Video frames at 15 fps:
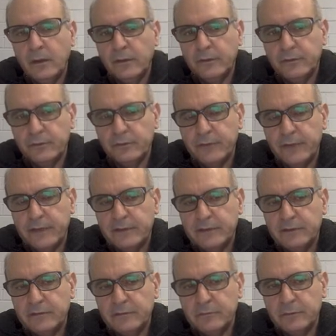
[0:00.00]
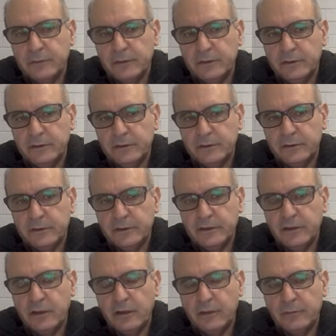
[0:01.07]
So that gives me 3
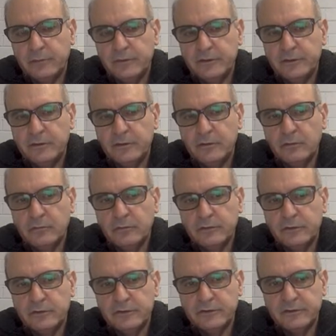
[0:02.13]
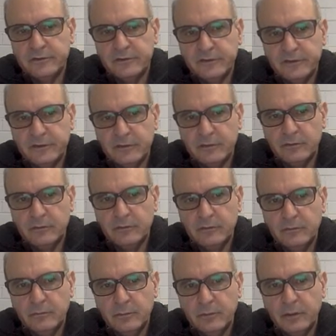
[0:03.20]
times 0, which is 0
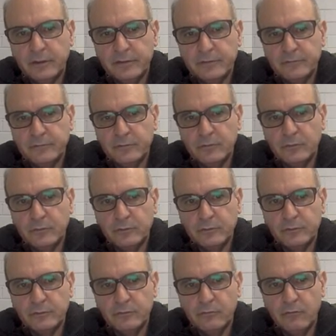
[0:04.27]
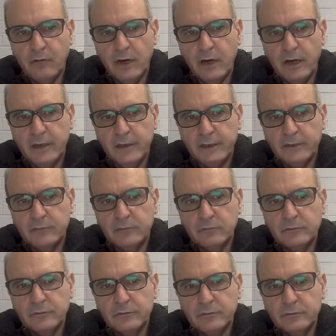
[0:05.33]
plus 4. So y
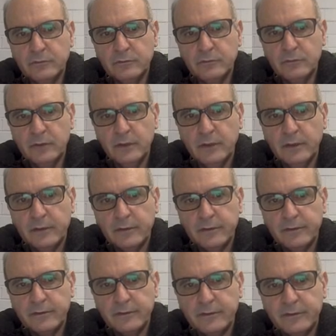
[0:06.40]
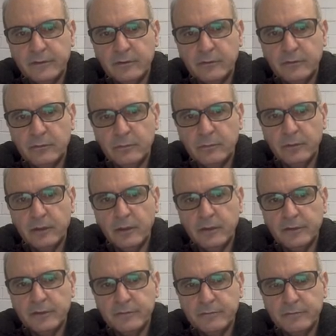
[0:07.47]
equals to 0
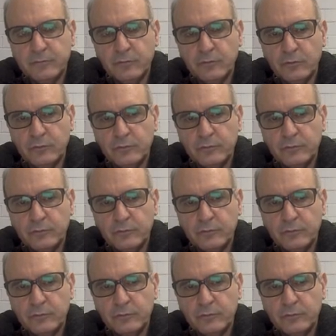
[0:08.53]
plus 4.